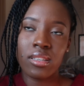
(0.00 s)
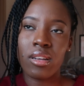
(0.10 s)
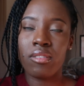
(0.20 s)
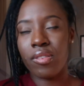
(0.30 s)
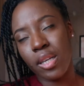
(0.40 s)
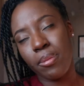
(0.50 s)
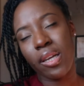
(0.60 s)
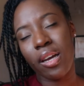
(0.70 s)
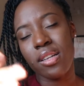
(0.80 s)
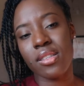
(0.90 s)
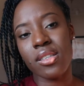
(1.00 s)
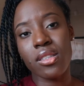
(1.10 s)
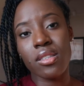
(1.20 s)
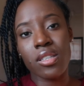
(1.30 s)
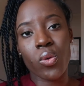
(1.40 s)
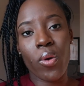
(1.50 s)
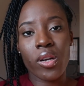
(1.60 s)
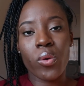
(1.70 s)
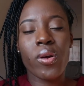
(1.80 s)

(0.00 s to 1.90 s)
not funny but yeah it's, it's it's quite a